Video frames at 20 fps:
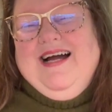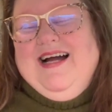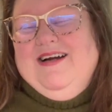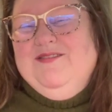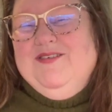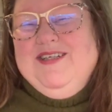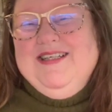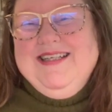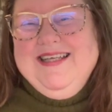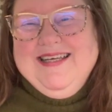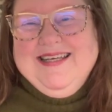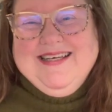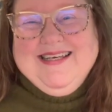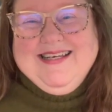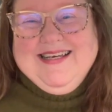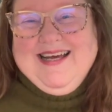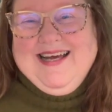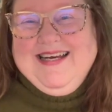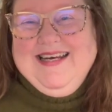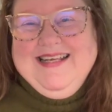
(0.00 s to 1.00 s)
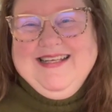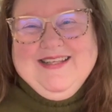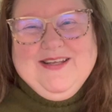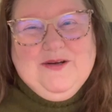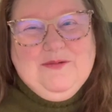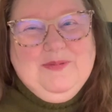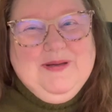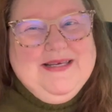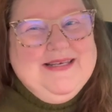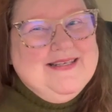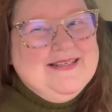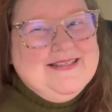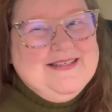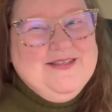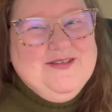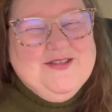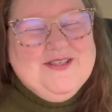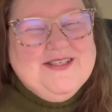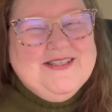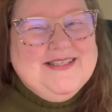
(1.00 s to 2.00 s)
really, any little
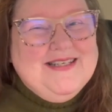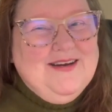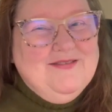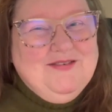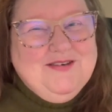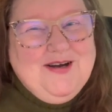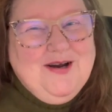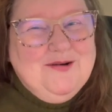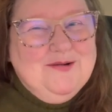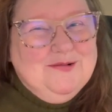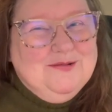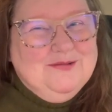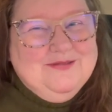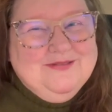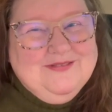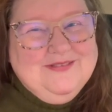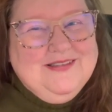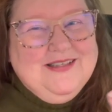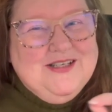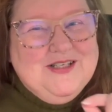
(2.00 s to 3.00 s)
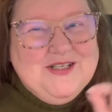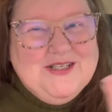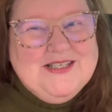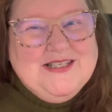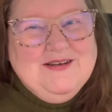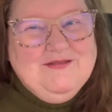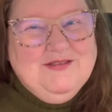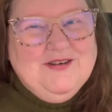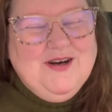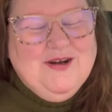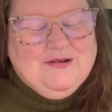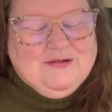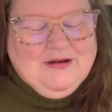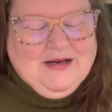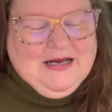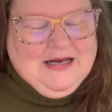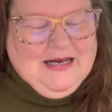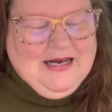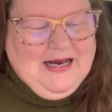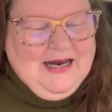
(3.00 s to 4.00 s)
piece, you just never know. You just never know.
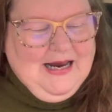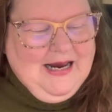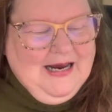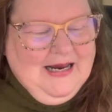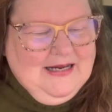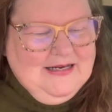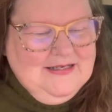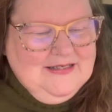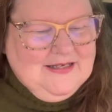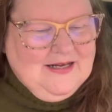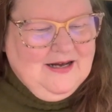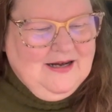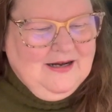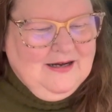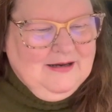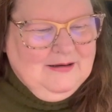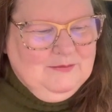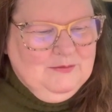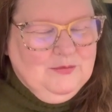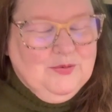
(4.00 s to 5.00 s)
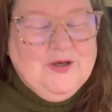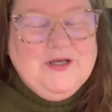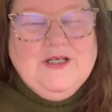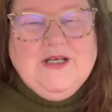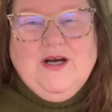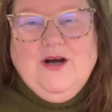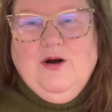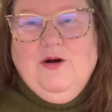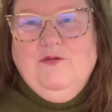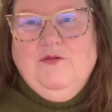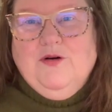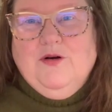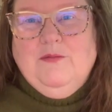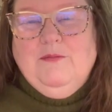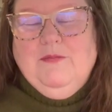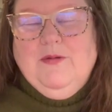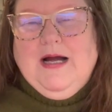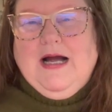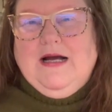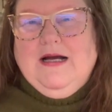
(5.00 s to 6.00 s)
And Brenda
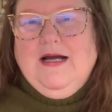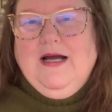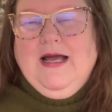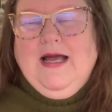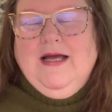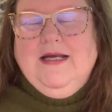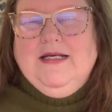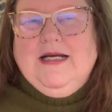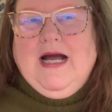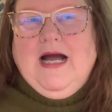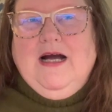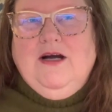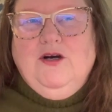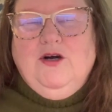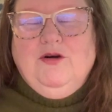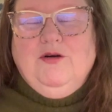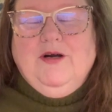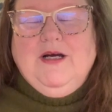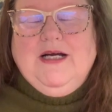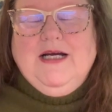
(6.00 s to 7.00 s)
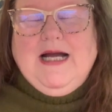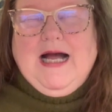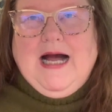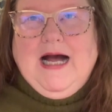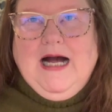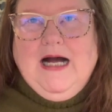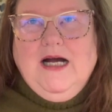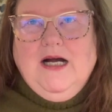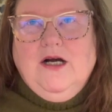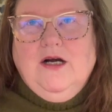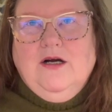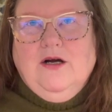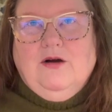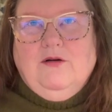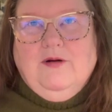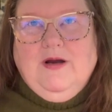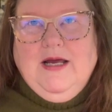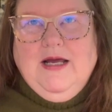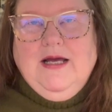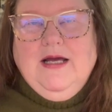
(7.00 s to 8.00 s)
over at
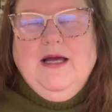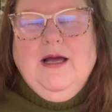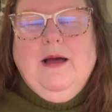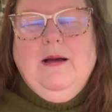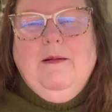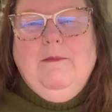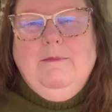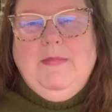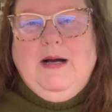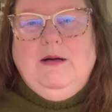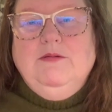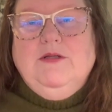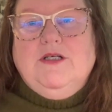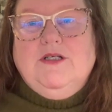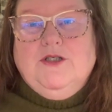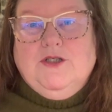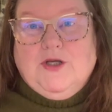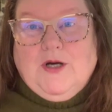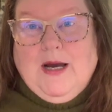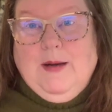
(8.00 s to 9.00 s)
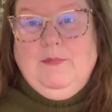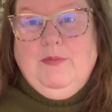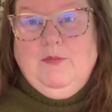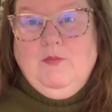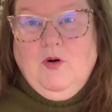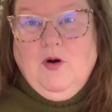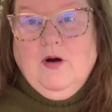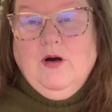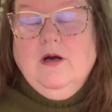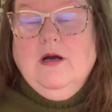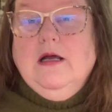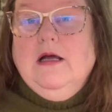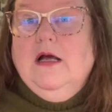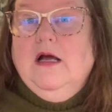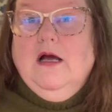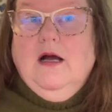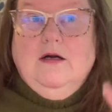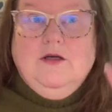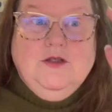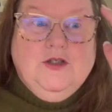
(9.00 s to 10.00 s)
Conquering Mount Scrapmore,
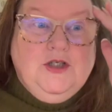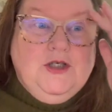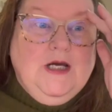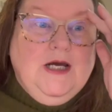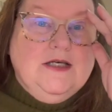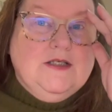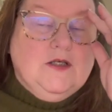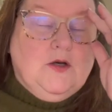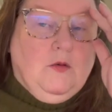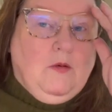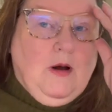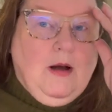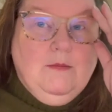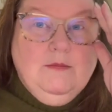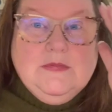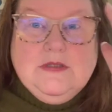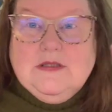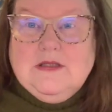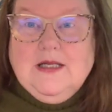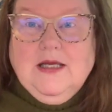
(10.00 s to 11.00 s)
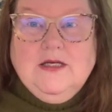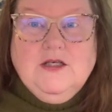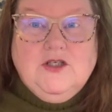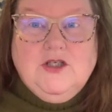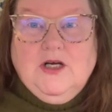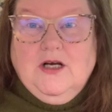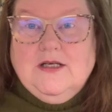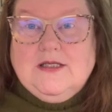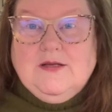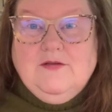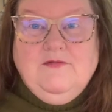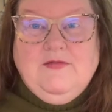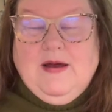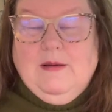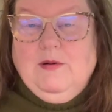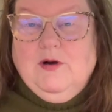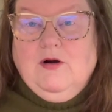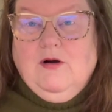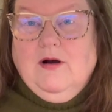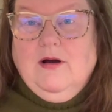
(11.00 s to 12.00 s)
she has crumbs, like she calls them
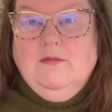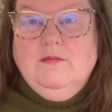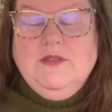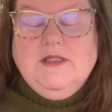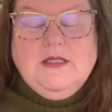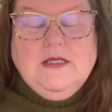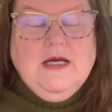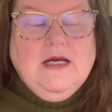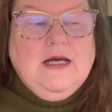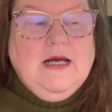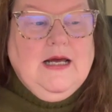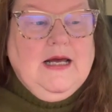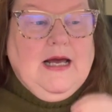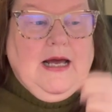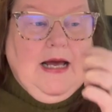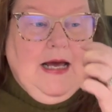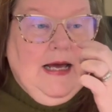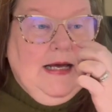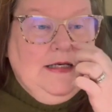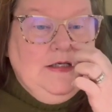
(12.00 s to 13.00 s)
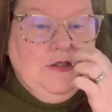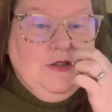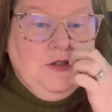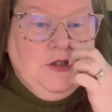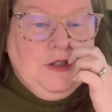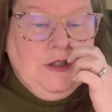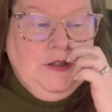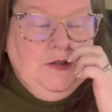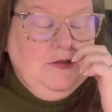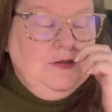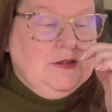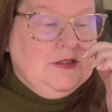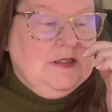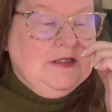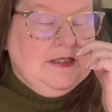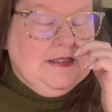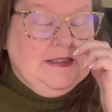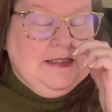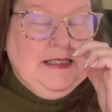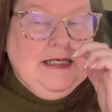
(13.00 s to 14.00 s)
fabric crumbs, and she
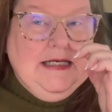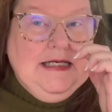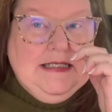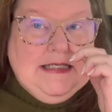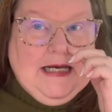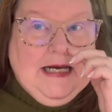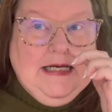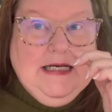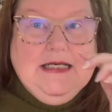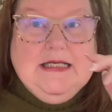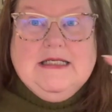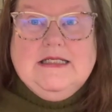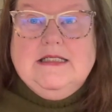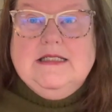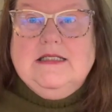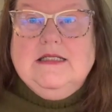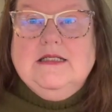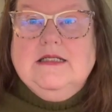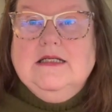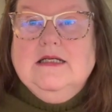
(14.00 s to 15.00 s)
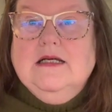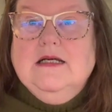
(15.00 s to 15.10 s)
uses the teeny tiniest